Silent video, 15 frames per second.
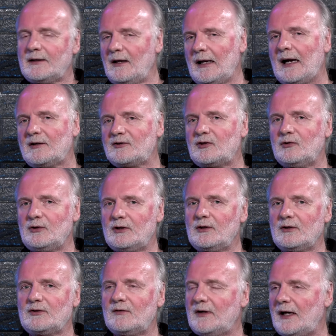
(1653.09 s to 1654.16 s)
the last 2
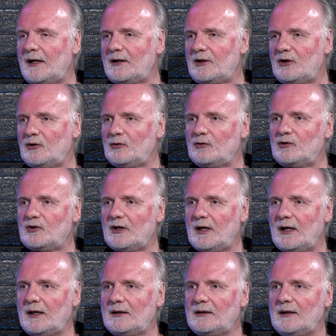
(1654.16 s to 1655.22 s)
years have had a huge
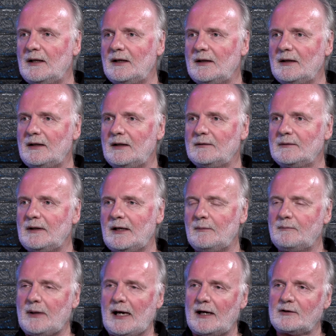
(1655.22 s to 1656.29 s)

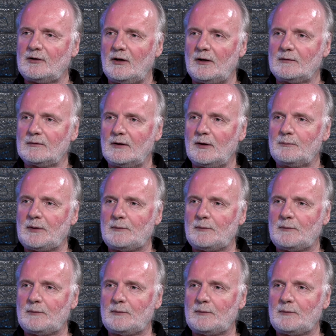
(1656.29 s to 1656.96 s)
impact on